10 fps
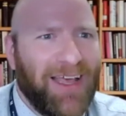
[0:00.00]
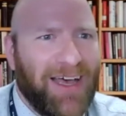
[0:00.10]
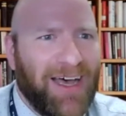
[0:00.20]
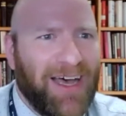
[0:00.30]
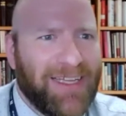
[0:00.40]

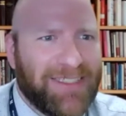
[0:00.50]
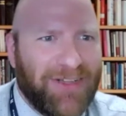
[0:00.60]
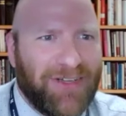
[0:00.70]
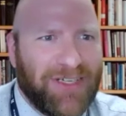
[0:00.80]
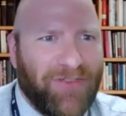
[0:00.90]
So
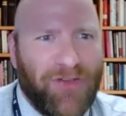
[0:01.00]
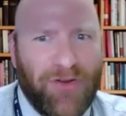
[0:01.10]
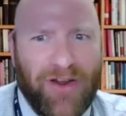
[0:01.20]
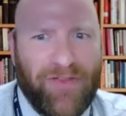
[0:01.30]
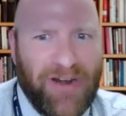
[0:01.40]
there's a few
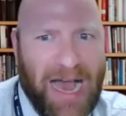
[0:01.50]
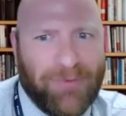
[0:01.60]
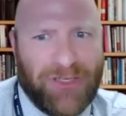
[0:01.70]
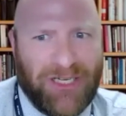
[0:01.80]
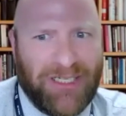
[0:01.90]
different
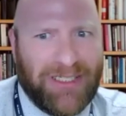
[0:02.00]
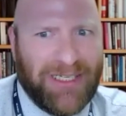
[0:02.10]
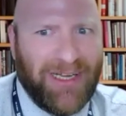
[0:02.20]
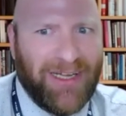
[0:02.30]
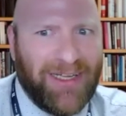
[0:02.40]
options
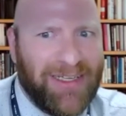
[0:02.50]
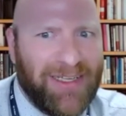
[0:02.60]
to,